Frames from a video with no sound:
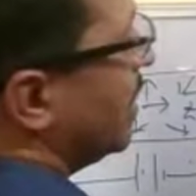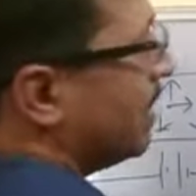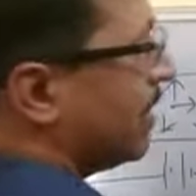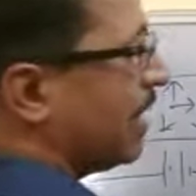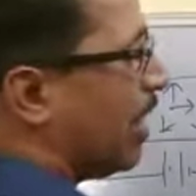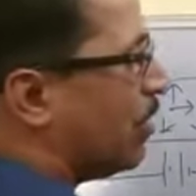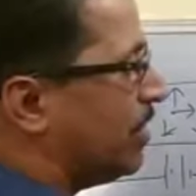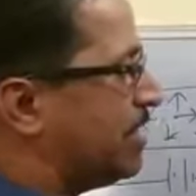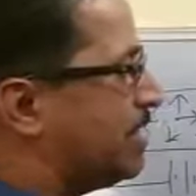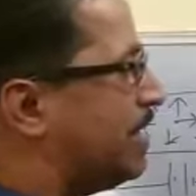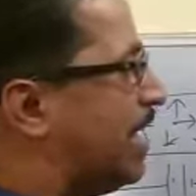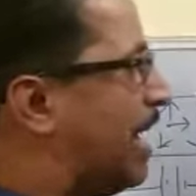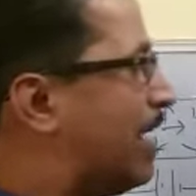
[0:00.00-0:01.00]
tau is
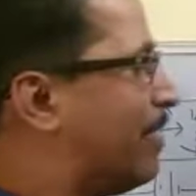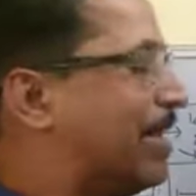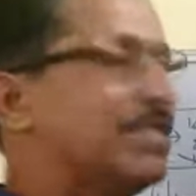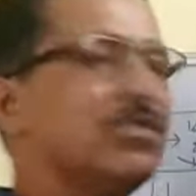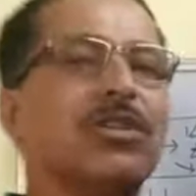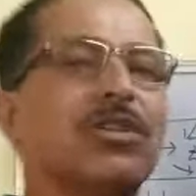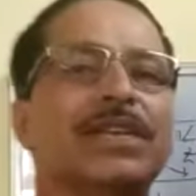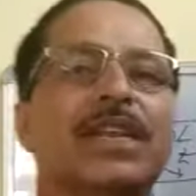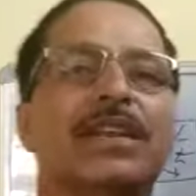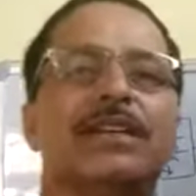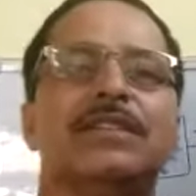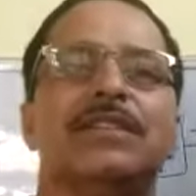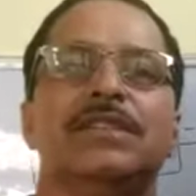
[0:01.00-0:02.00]
the average of the
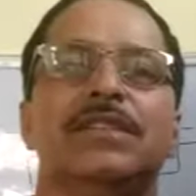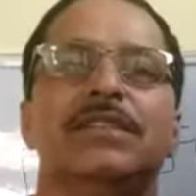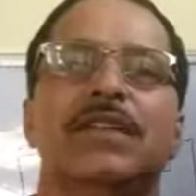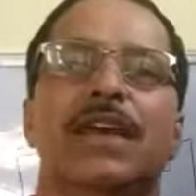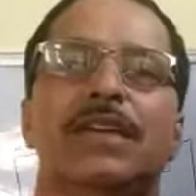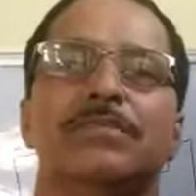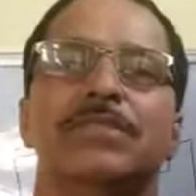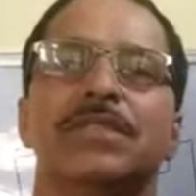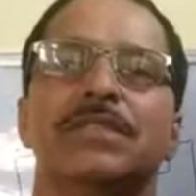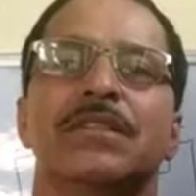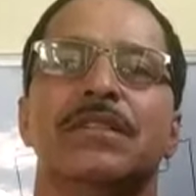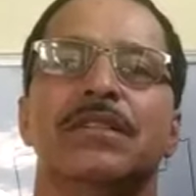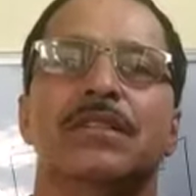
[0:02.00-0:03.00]
relaxation
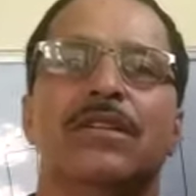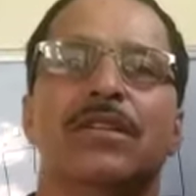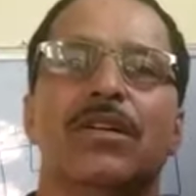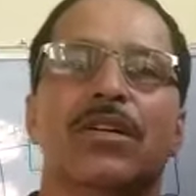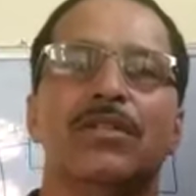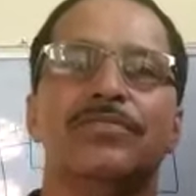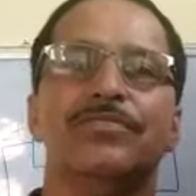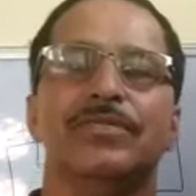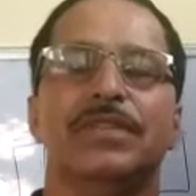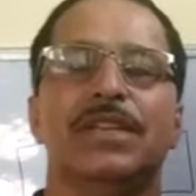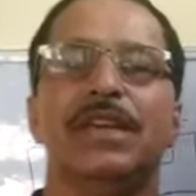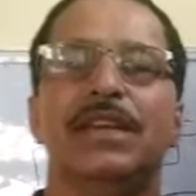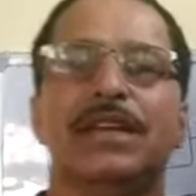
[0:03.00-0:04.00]
times of
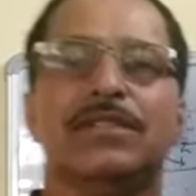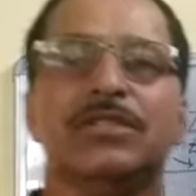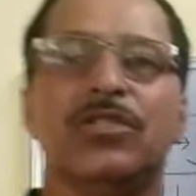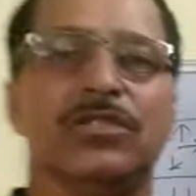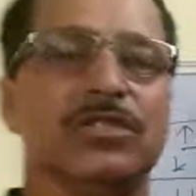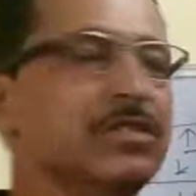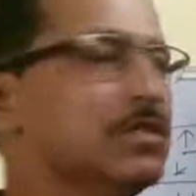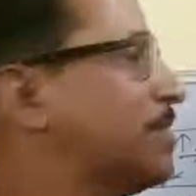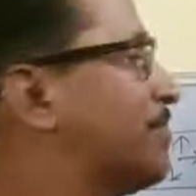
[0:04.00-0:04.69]
the electrons.